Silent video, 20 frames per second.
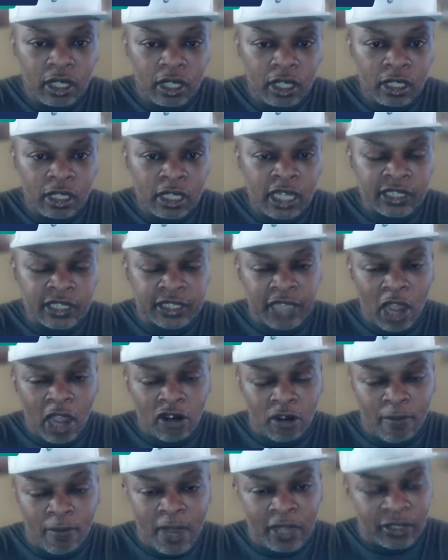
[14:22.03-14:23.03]
Let's
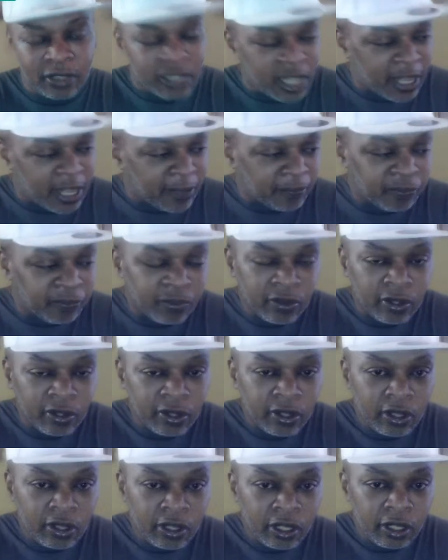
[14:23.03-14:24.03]
talk about that.
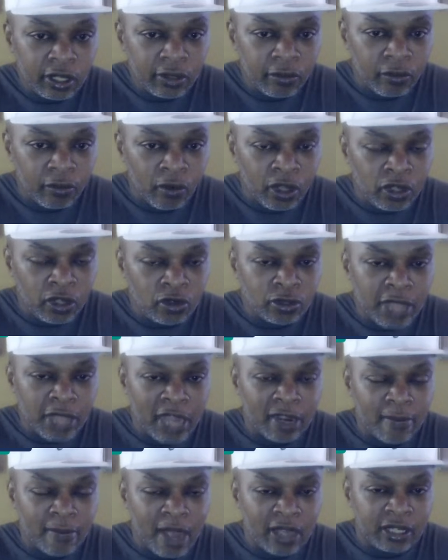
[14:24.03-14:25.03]
When you
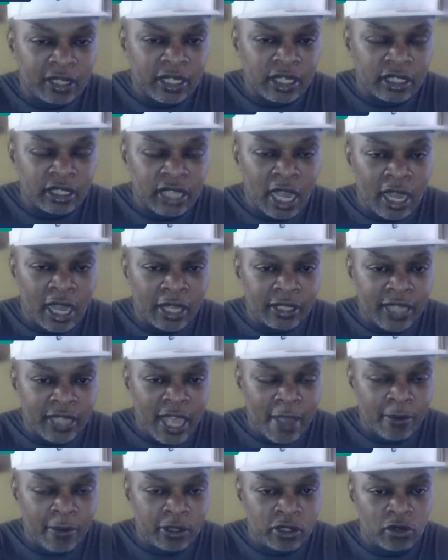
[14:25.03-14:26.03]
think about Keyshawn
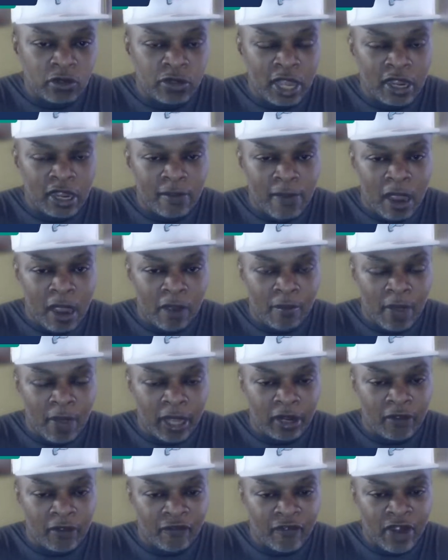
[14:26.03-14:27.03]
Davis, you think about,
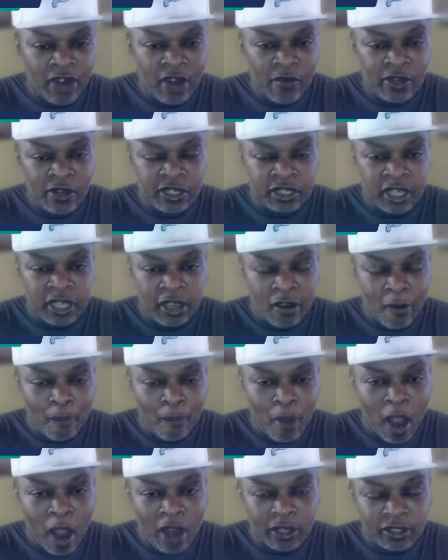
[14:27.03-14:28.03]
man, a very
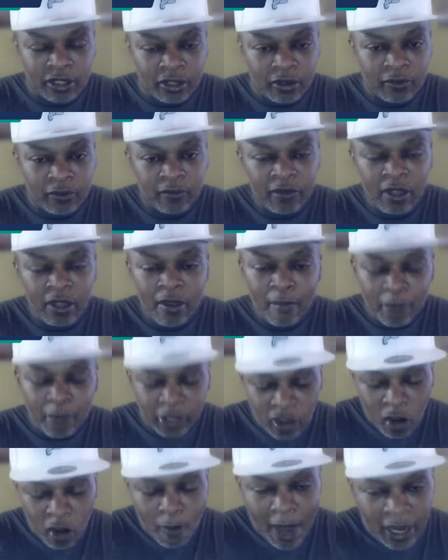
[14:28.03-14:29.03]
skilled boxer.
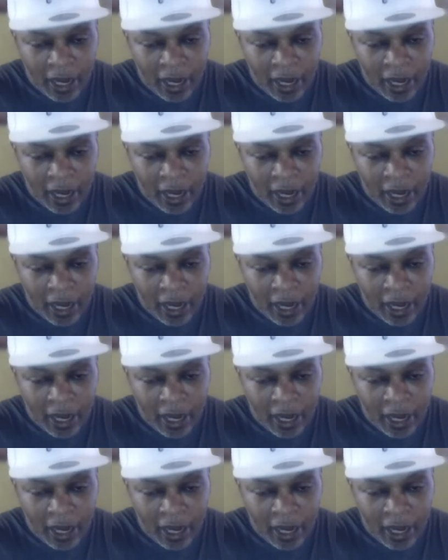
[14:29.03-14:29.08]
But nobody